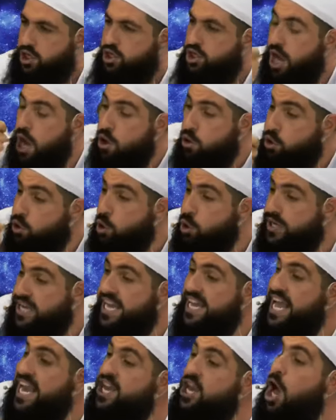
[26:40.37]
No
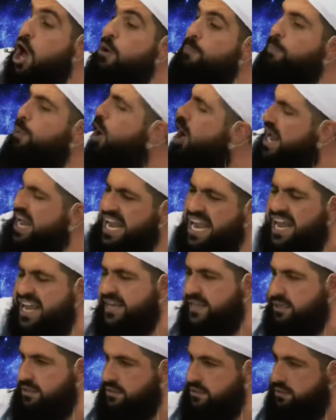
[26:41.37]
cooking and no
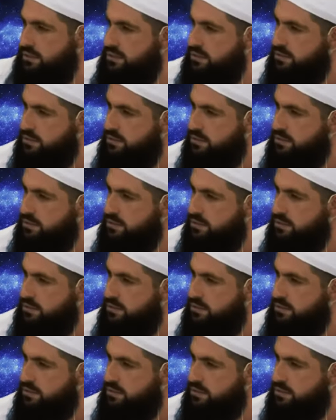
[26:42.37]
boiling.